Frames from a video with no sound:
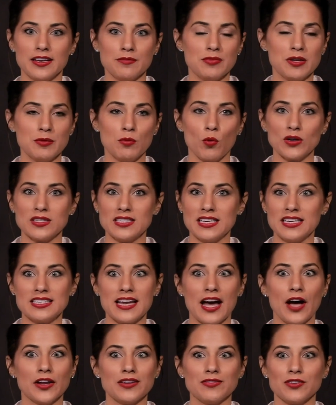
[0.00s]
and be more
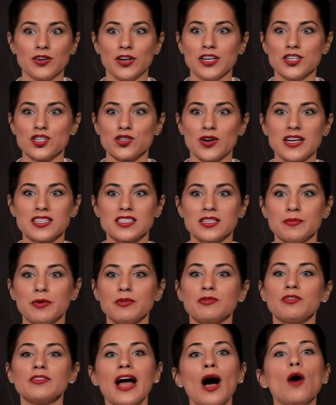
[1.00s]
detailed if you're interested.
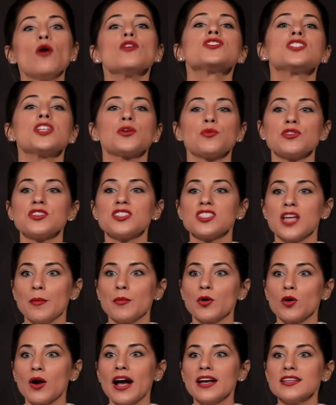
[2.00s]
But for now, I'll stick with
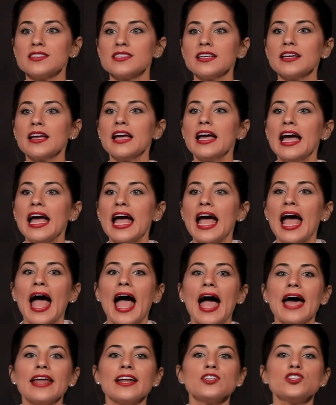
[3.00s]
summarizing.
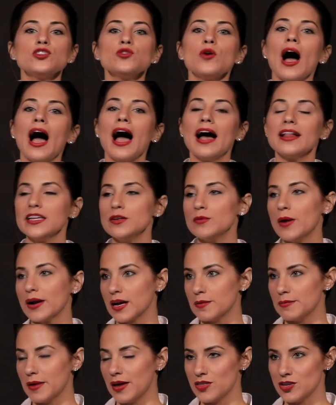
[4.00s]
And I do highly
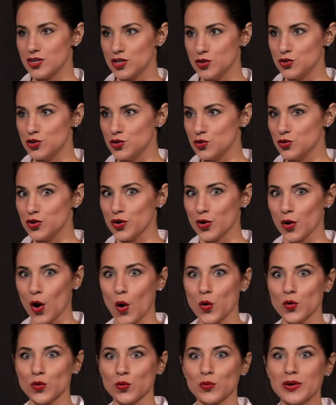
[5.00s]
recommend that you do your
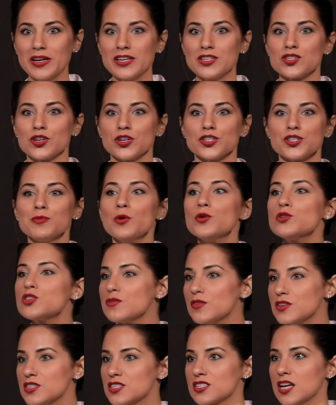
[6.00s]
own research.
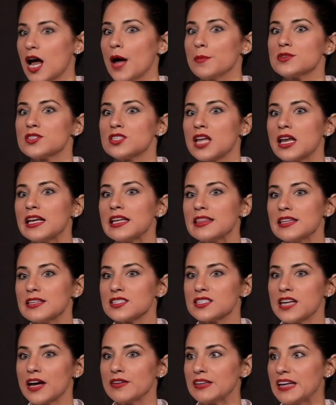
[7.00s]
Most of us stopped studying
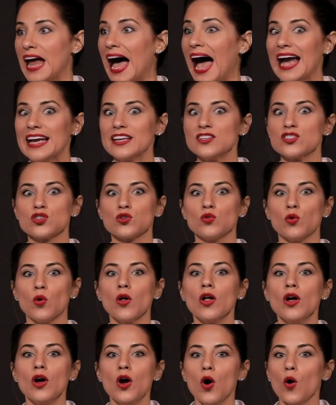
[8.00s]
this stuff in high
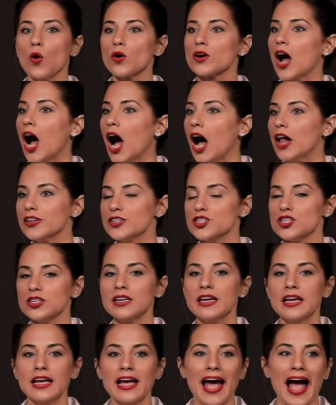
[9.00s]
school or college
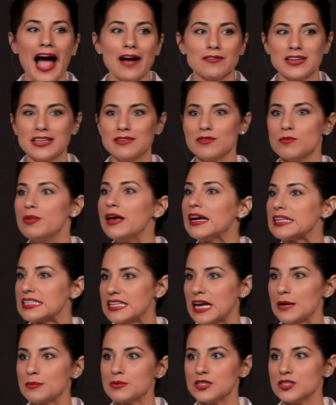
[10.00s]
and haven't even picked
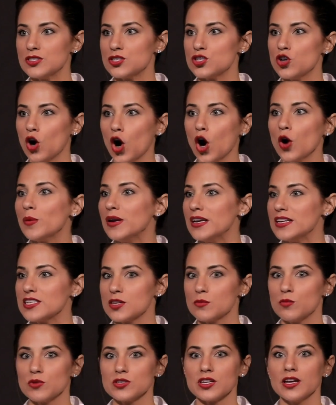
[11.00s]
it up since
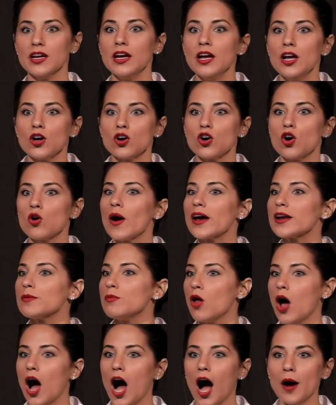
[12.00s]
Darwinism was a
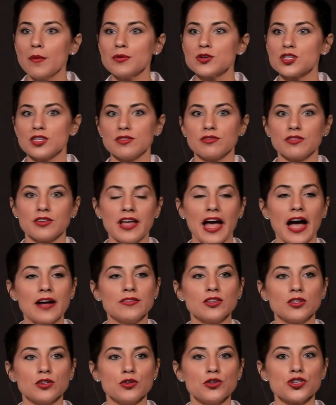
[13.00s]
credible option for the
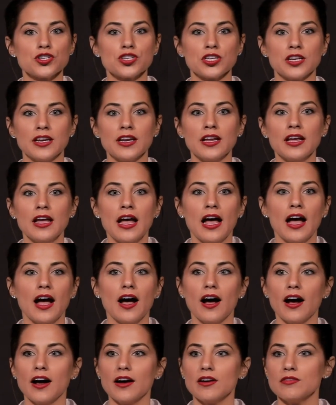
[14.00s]
evolution
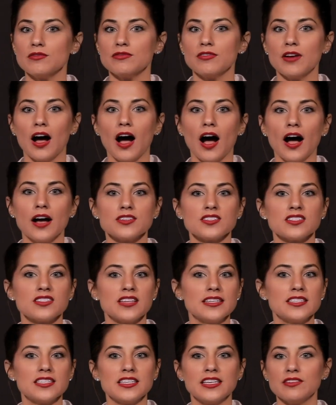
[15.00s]
of
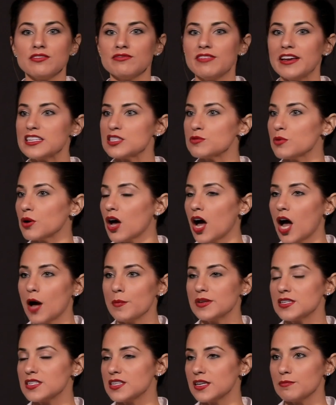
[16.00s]
sentient Facebook
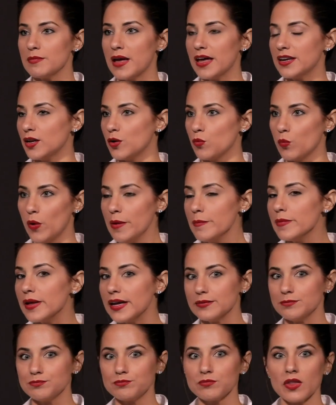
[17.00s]
commenting men and
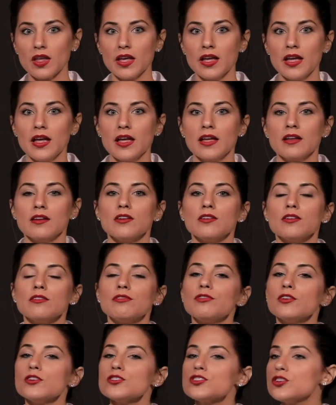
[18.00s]
women.
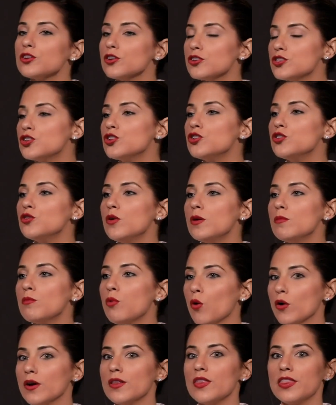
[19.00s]
First, there are two
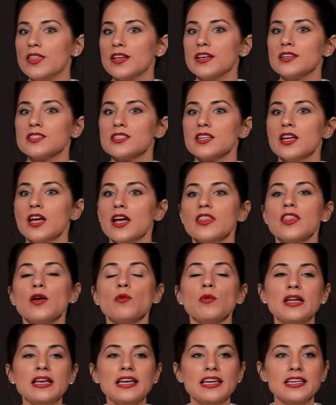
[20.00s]
important things
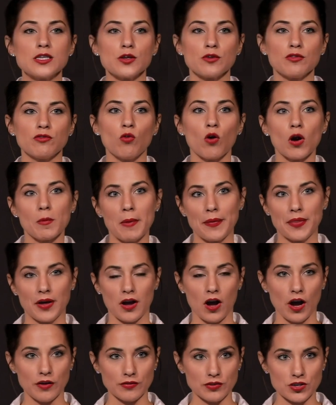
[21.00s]
that we need to format the
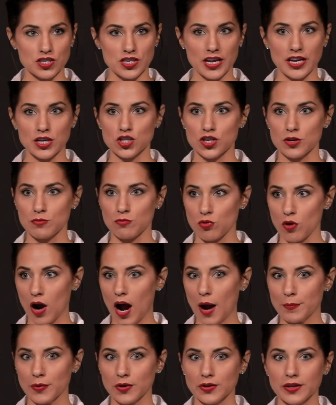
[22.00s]
conversation
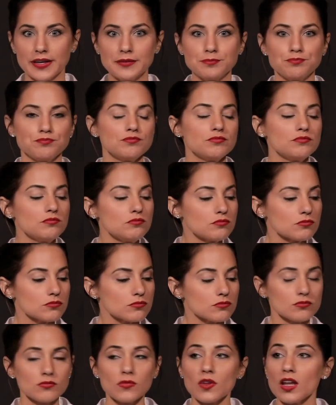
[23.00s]
properly.
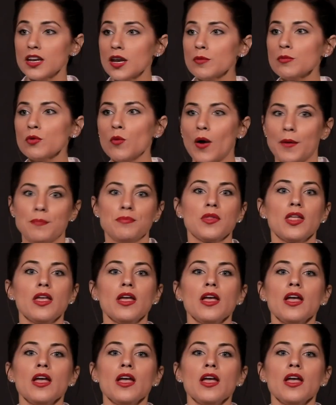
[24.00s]
Number one,